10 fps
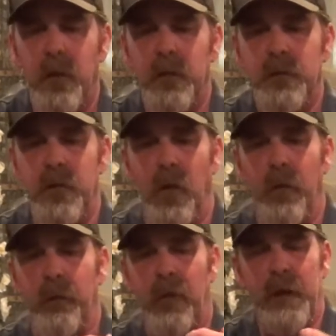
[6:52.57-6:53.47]

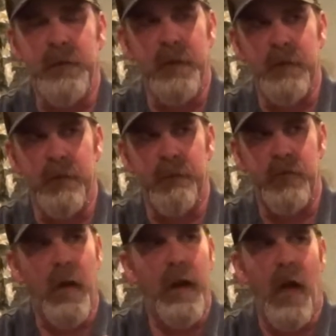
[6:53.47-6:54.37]
So the process of
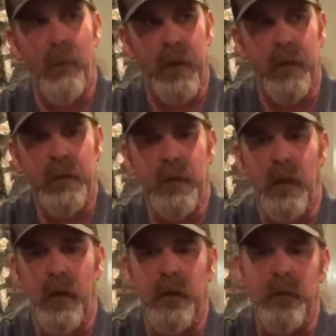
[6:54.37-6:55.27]
dry hopping
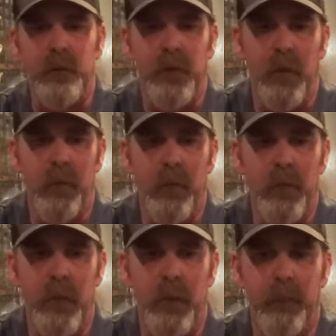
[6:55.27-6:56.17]
is
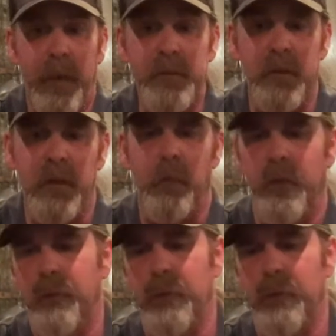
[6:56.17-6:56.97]
basically when the